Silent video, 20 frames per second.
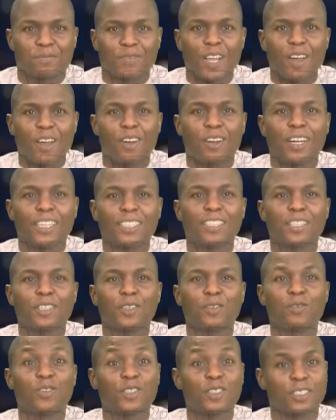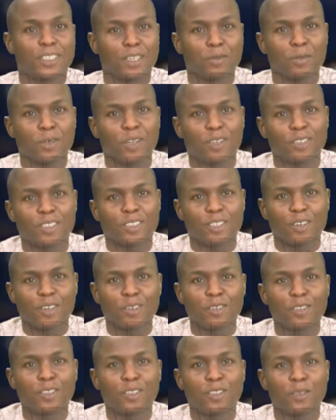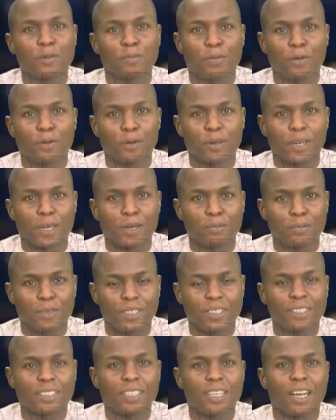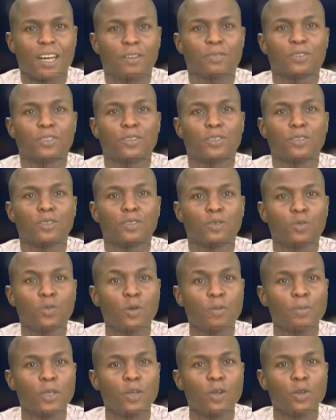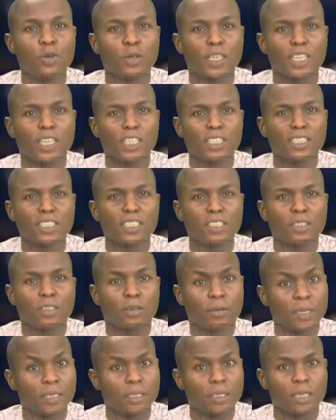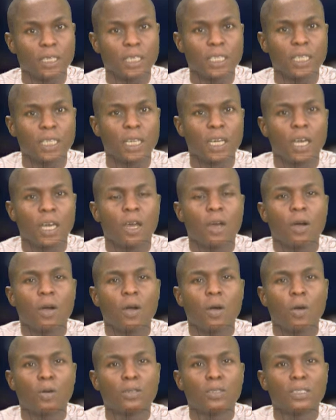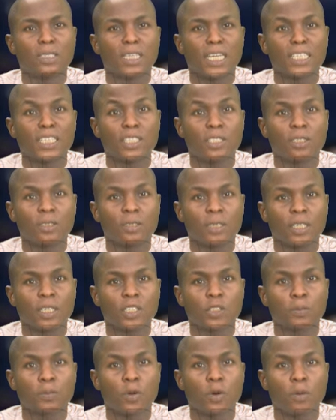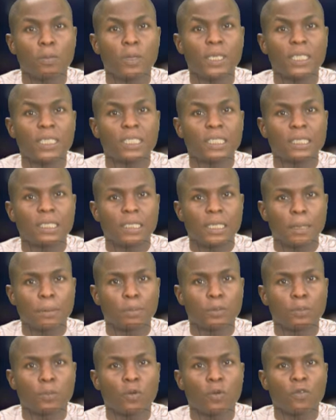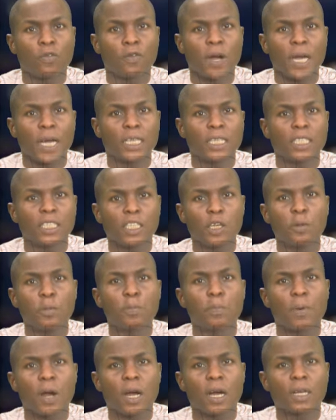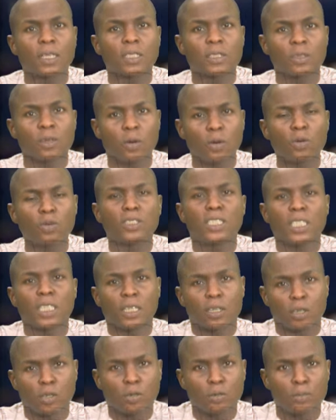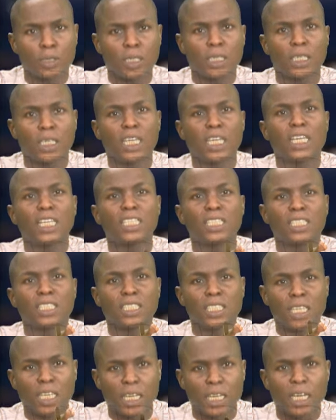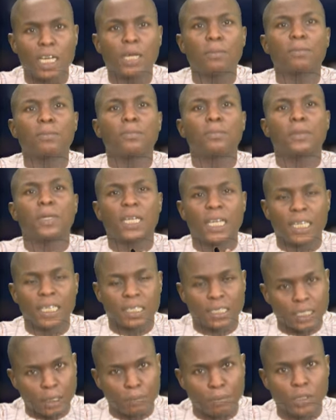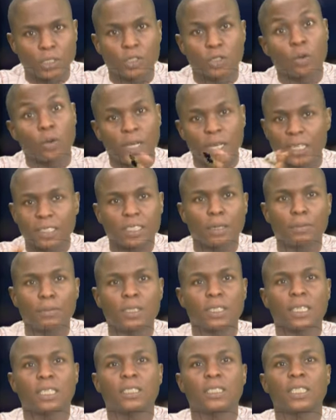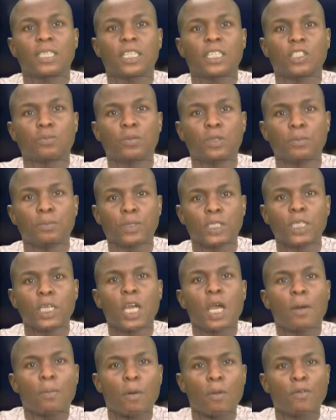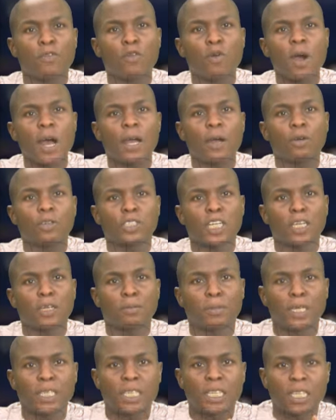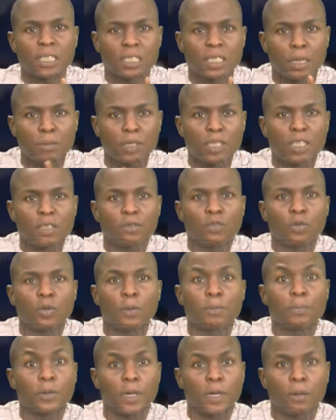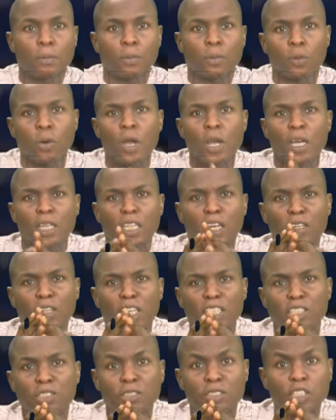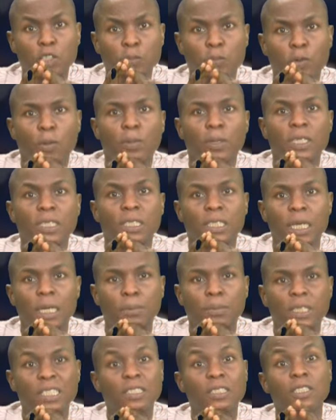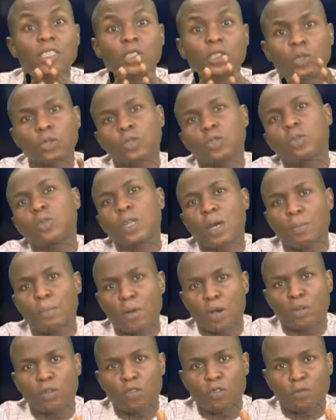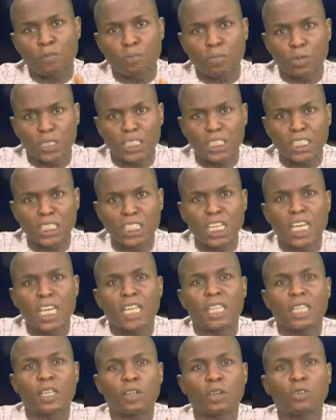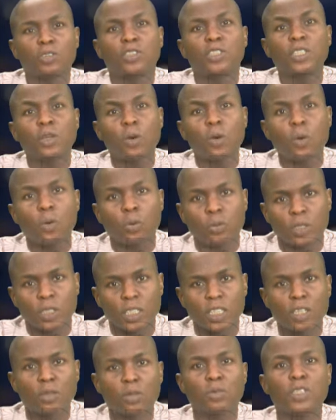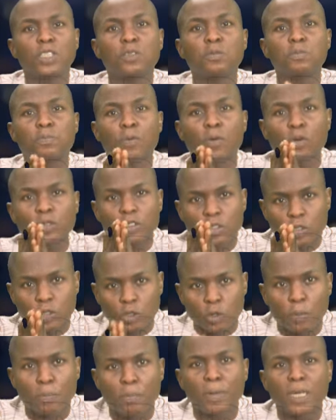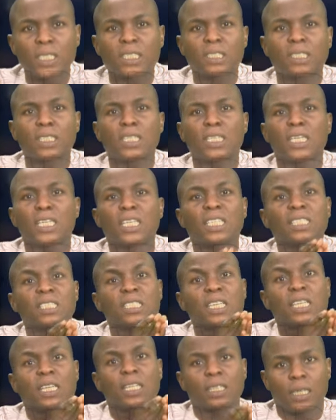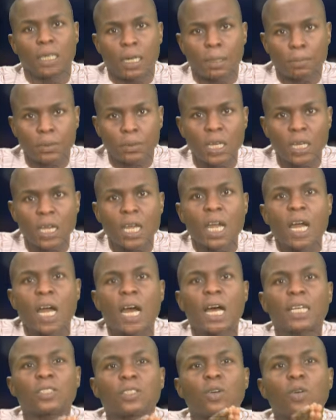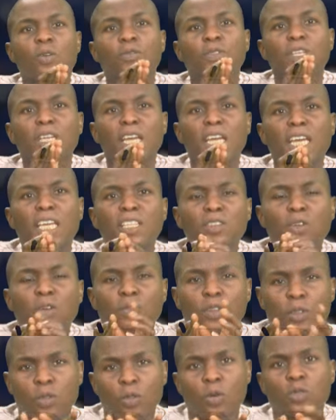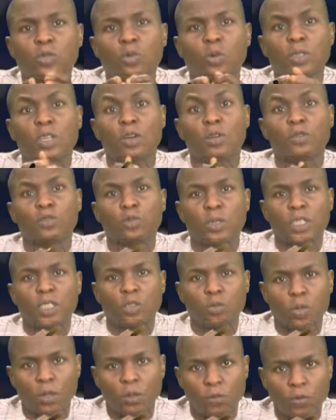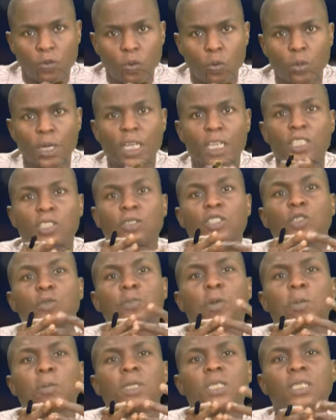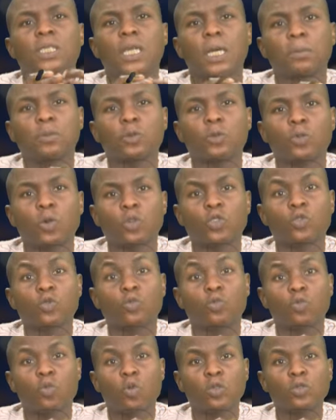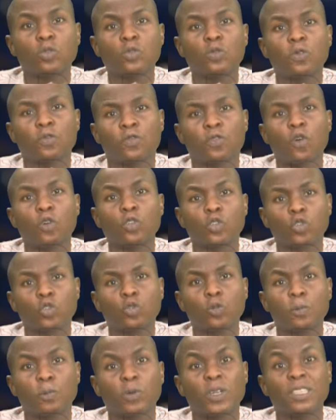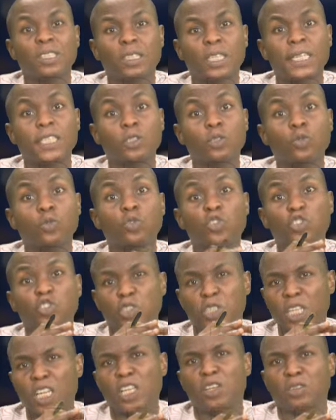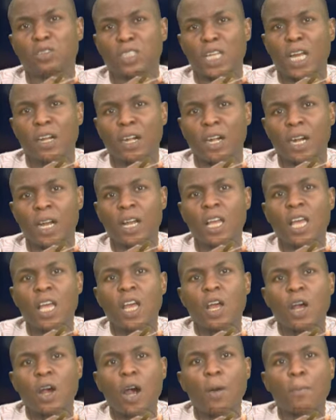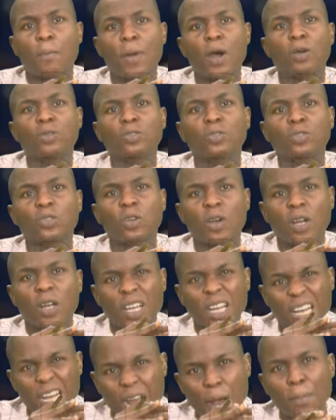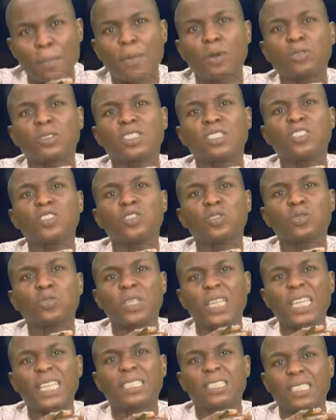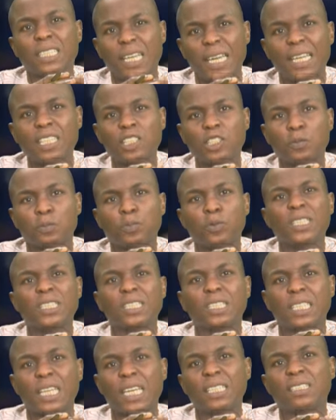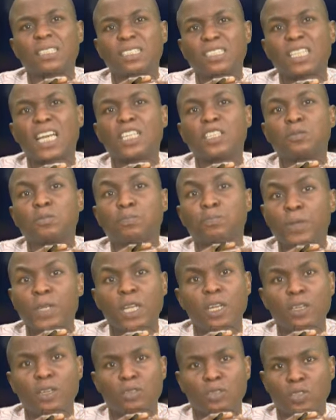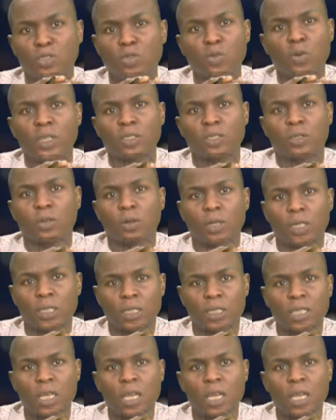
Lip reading: All right, thank you for staying with us on the program this afternoon. We'll be looking critically on Nigeria's public debt profile, the impact on the economy, and MSMEs or SMEs as the case may be. But before I usher in my guest, let me give you a preamble. Now, Nigeria's public debt is the total amount of money the country owes, including both domestic and external debt. As of the end of the third quarter of 2024, Nigeria's public debt was 142.32 trillion naira, amounting to 88.89 billion US dollars.